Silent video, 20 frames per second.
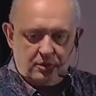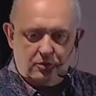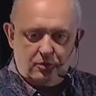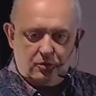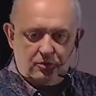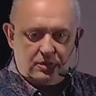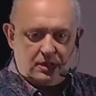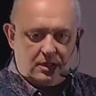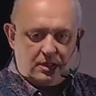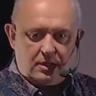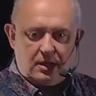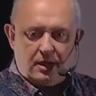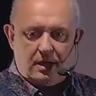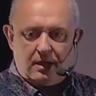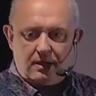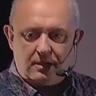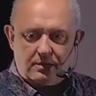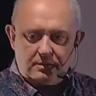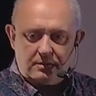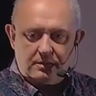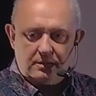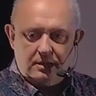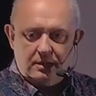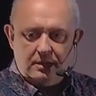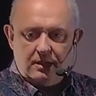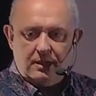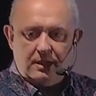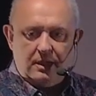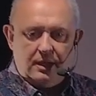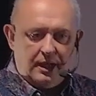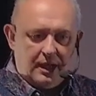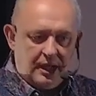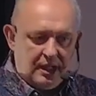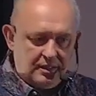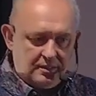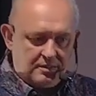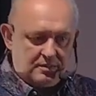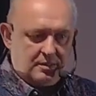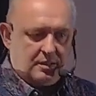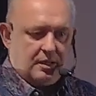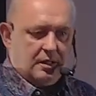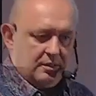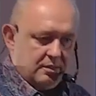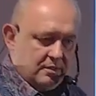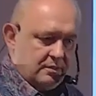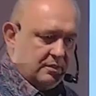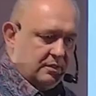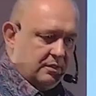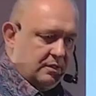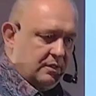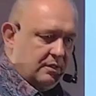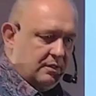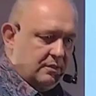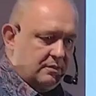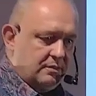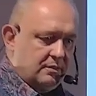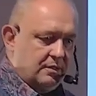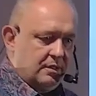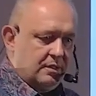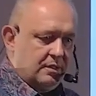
using cars inside the cities,